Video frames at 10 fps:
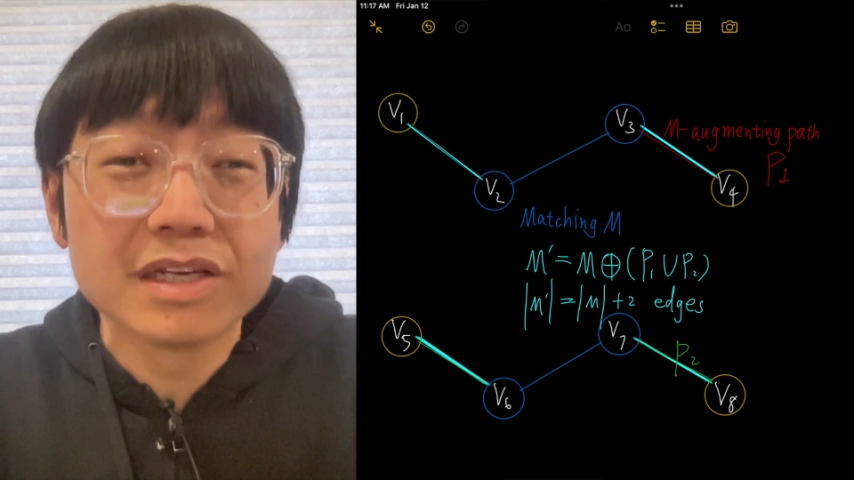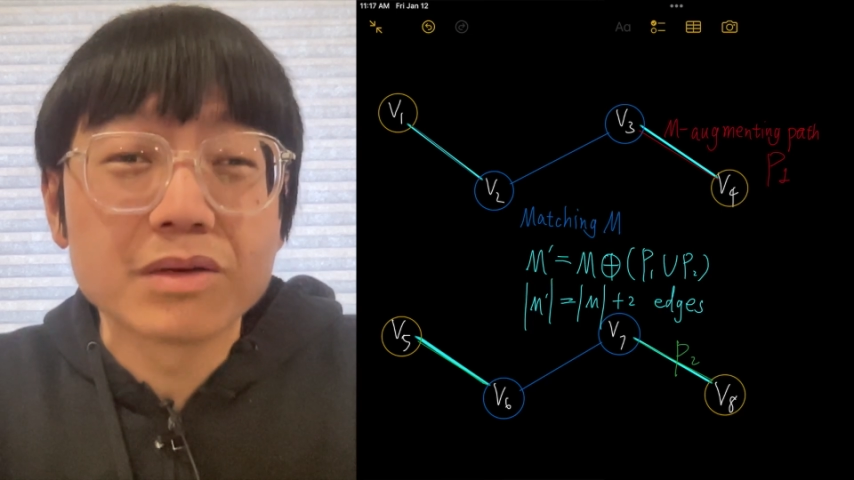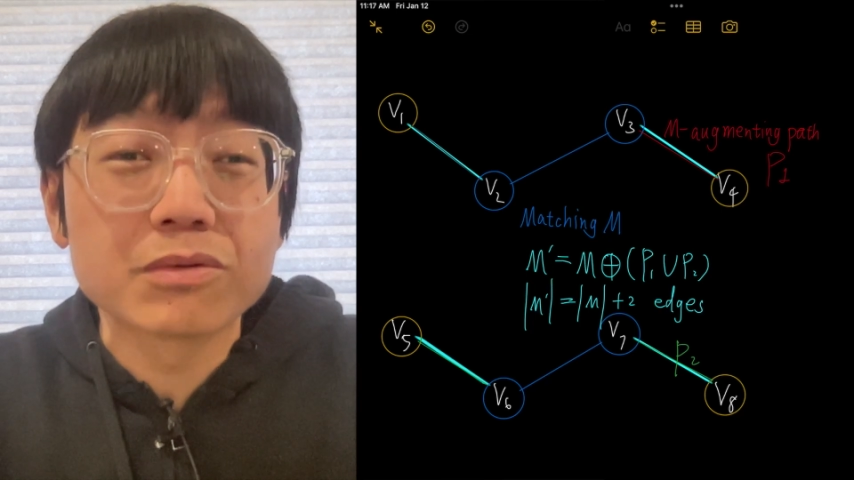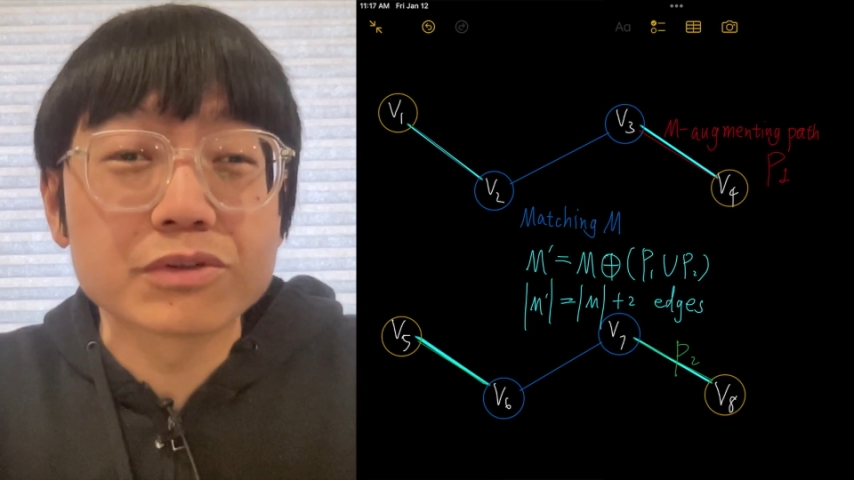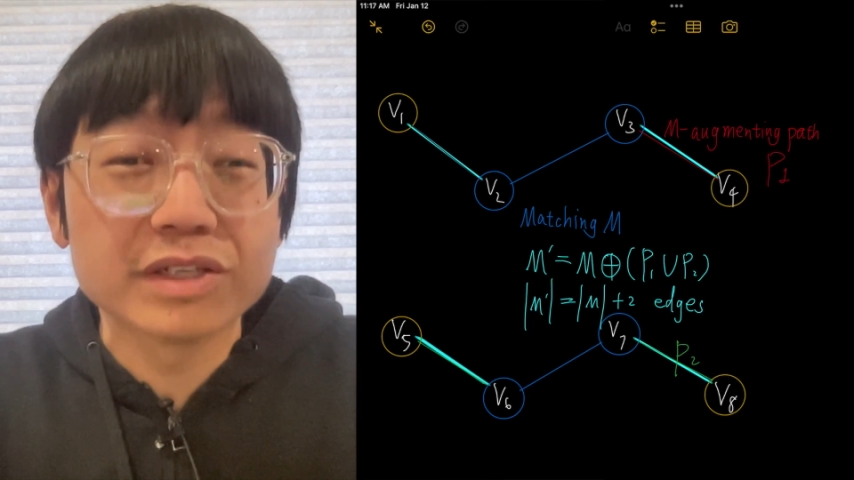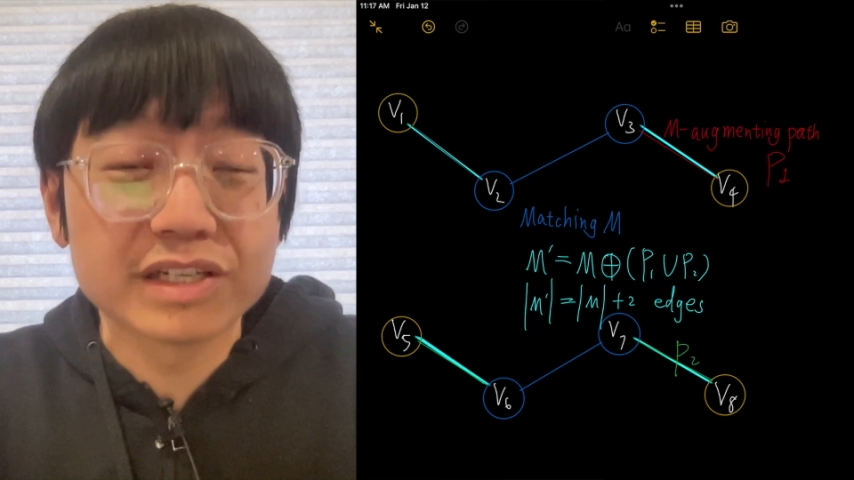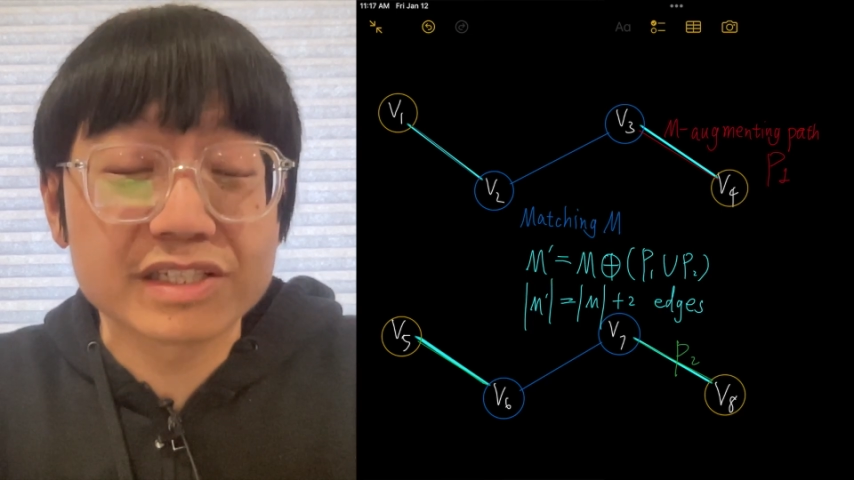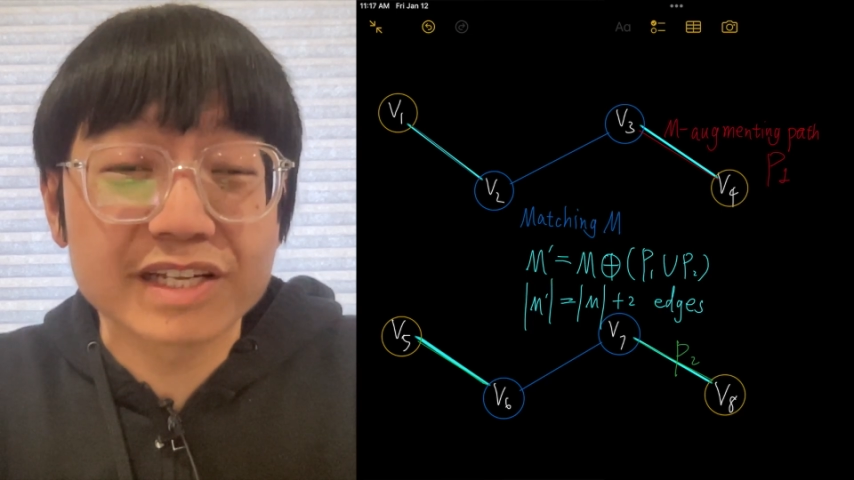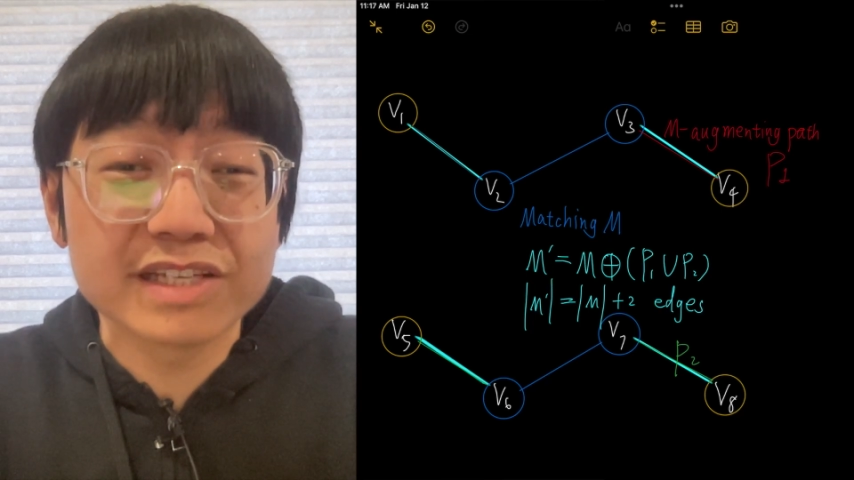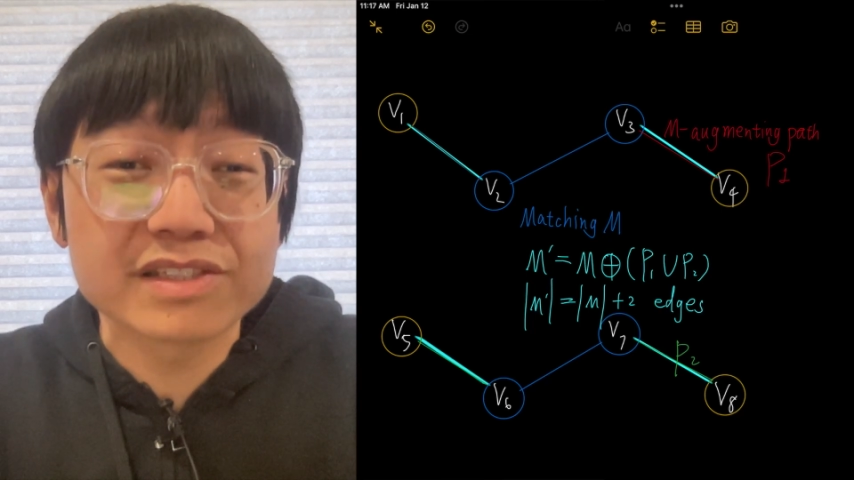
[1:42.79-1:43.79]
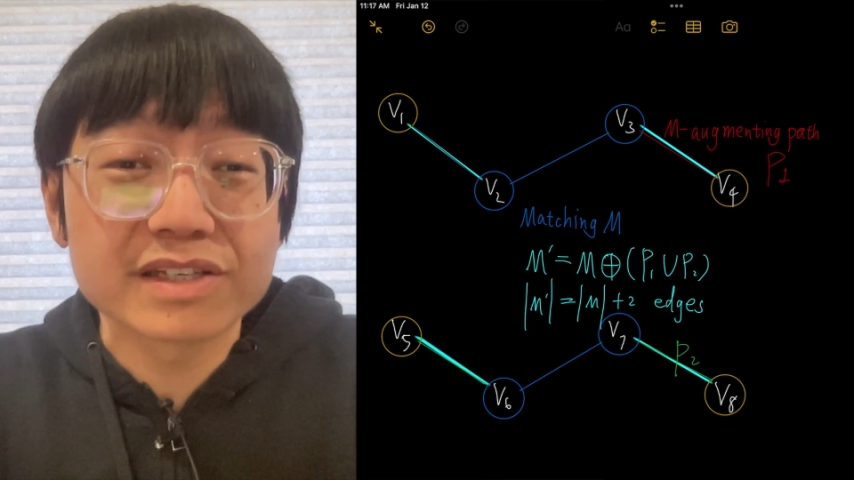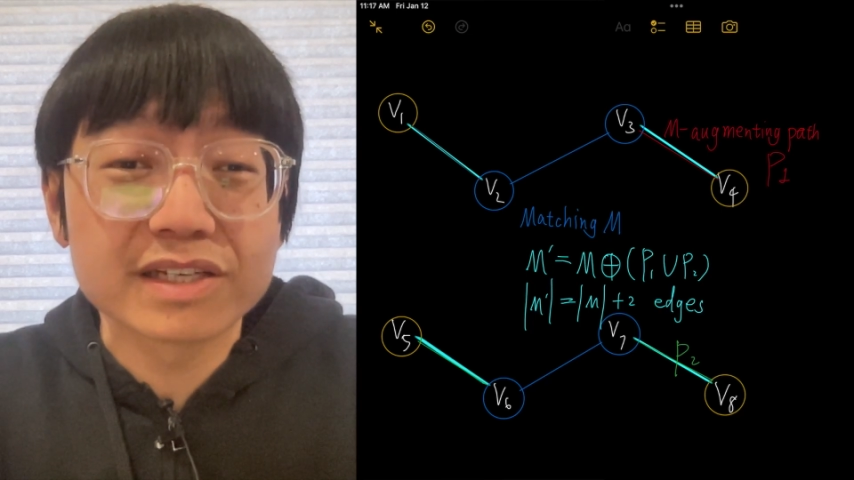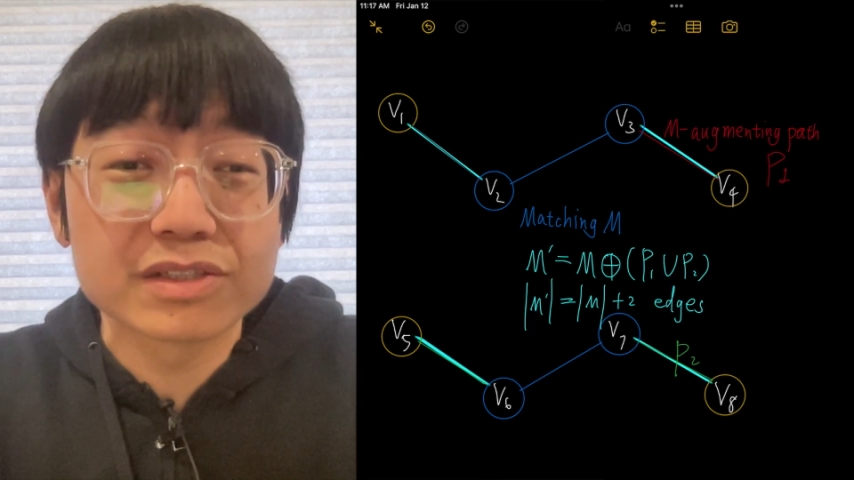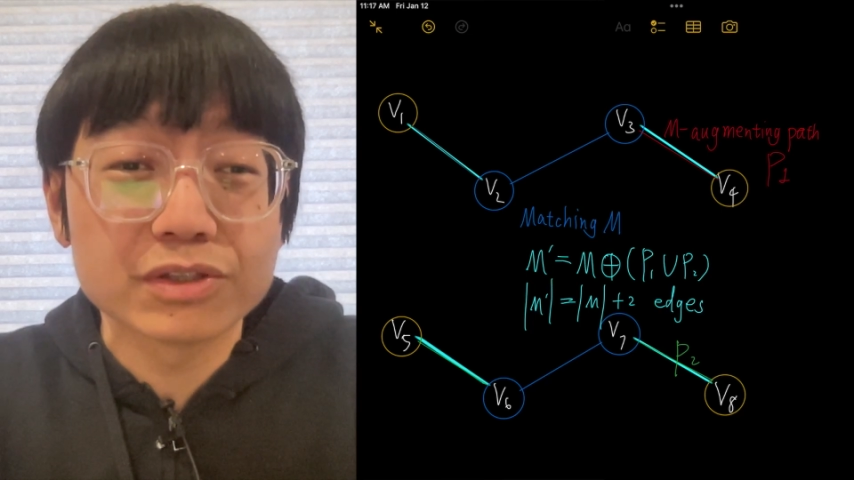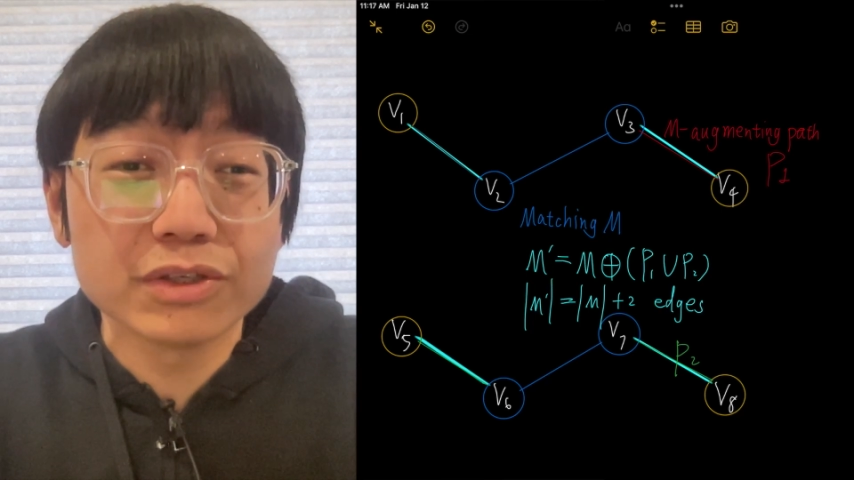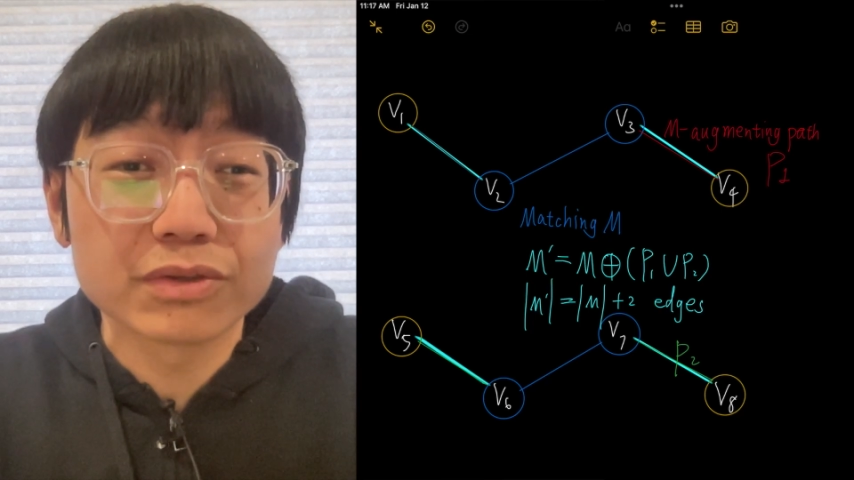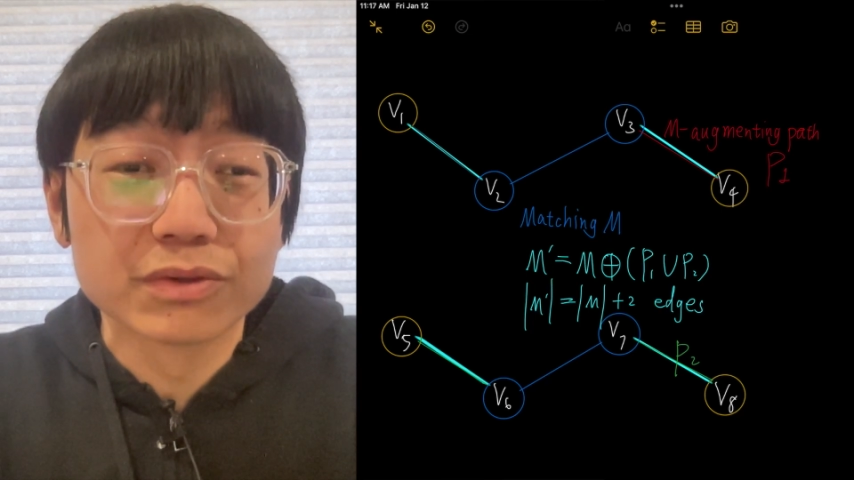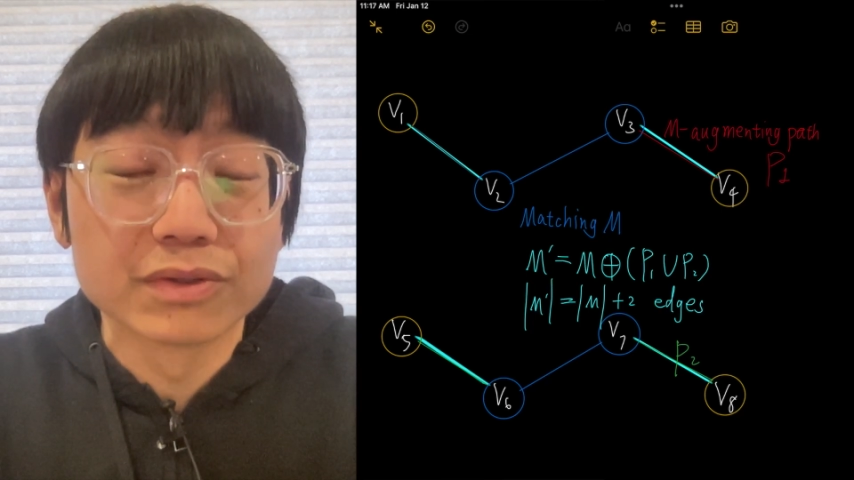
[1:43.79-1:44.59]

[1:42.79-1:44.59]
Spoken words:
which in this case is 2.